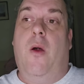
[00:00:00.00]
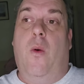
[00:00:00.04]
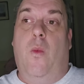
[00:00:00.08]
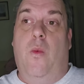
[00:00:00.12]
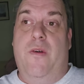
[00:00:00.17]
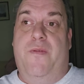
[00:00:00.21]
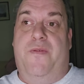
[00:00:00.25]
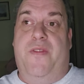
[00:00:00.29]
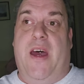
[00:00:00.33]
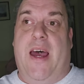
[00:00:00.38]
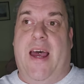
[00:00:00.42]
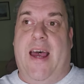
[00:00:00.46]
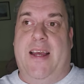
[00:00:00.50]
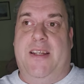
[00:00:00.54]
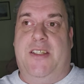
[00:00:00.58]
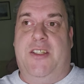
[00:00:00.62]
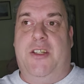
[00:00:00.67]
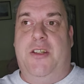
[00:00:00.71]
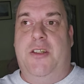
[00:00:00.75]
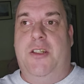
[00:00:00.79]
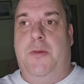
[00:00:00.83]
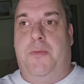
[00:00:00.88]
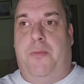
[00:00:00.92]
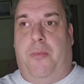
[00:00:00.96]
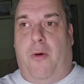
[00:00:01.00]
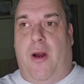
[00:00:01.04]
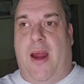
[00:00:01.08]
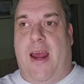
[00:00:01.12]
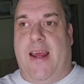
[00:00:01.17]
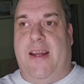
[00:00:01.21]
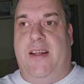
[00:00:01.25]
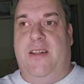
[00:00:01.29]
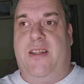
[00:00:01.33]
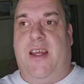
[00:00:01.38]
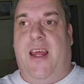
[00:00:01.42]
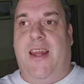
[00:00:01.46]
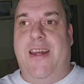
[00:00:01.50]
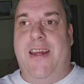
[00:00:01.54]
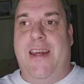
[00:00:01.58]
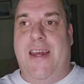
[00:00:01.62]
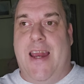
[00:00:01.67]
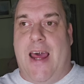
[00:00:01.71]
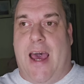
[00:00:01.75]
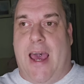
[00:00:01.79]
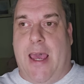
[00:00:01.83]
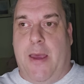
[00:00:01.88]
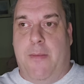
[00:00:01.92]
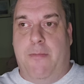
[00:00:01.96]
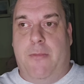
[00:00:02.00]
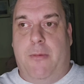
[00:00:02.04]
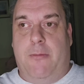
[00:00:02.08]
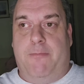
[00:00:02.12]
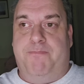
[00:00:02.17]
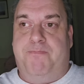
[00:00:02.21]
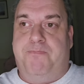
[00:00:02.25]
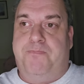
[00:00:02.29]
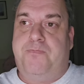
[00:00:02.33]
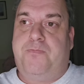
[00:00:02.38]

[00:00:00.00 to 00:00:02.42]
with the Hattons brand name.